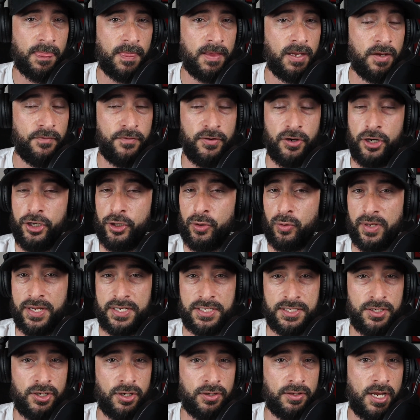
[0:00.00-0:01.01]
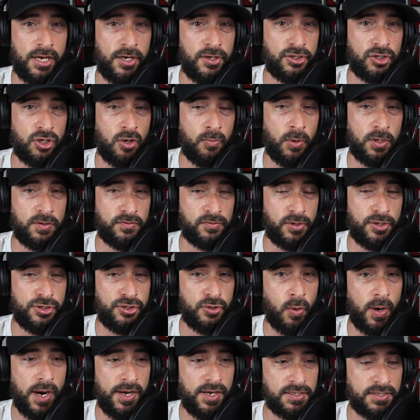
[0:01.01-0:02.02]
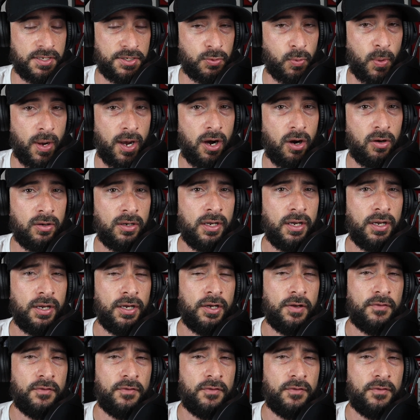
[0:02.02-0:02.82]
If you're a new listener, thank you so much for joining us as well.